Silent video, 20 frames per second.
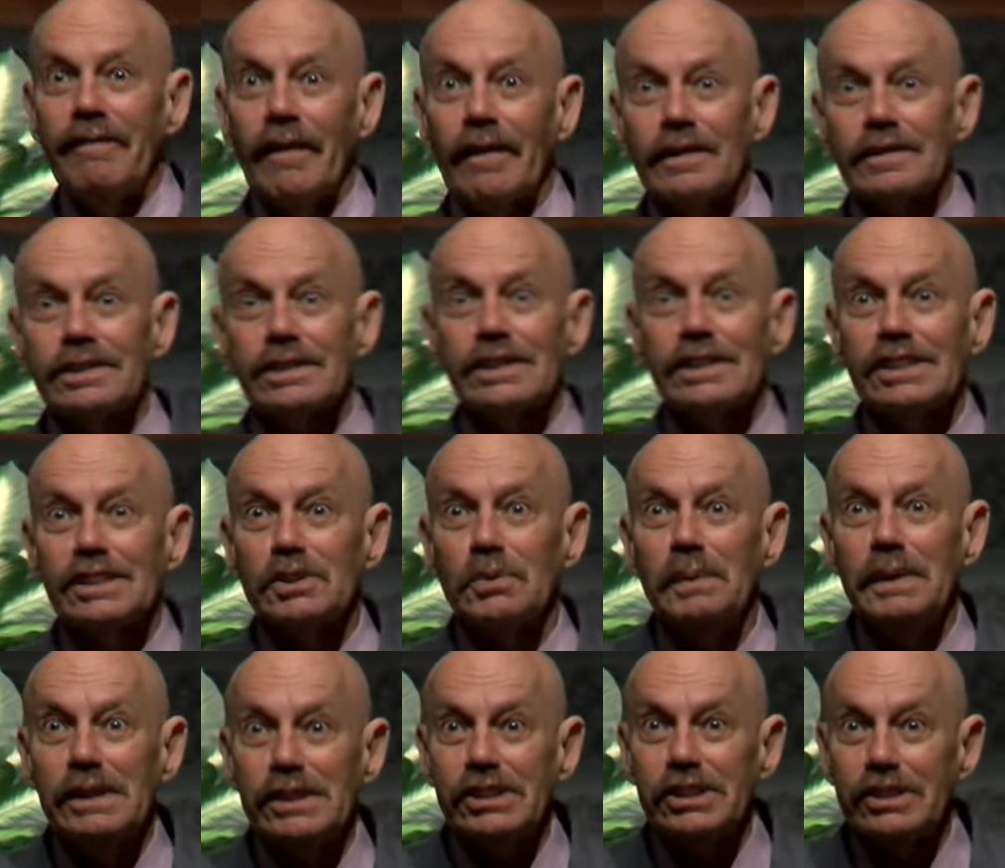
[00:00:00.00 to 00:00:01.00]
verses
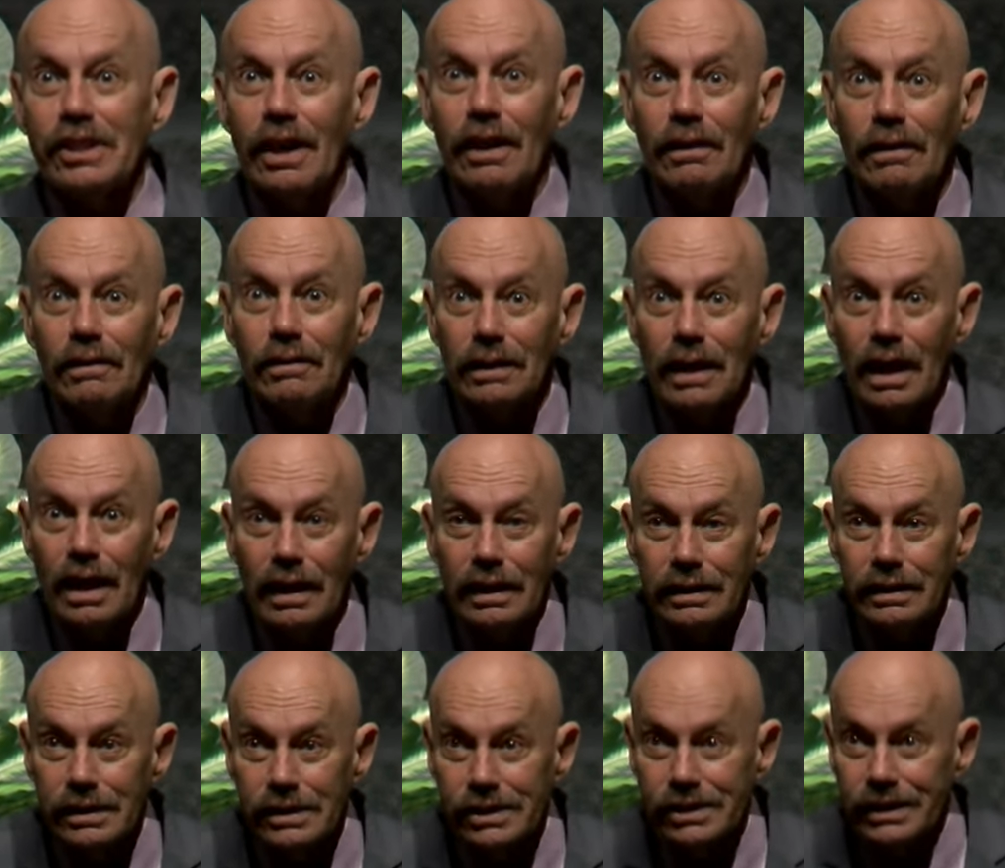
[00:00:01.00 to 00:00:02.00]
we struggle to
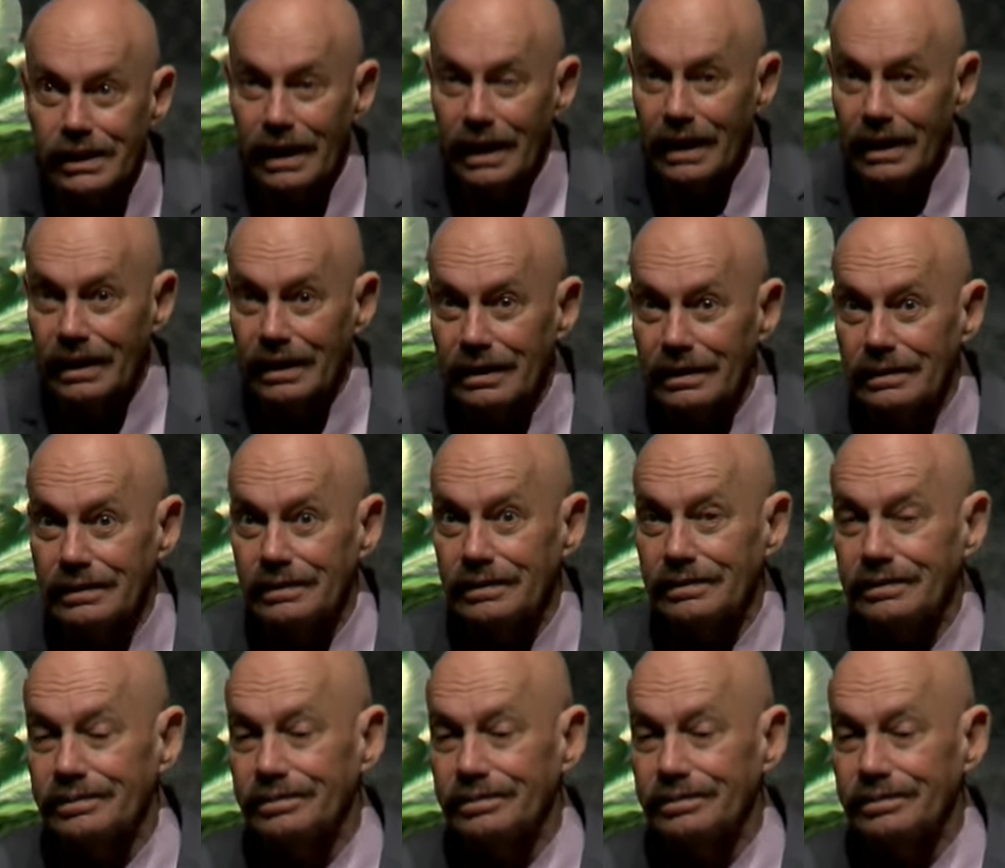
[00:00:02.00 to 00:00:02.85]
understand.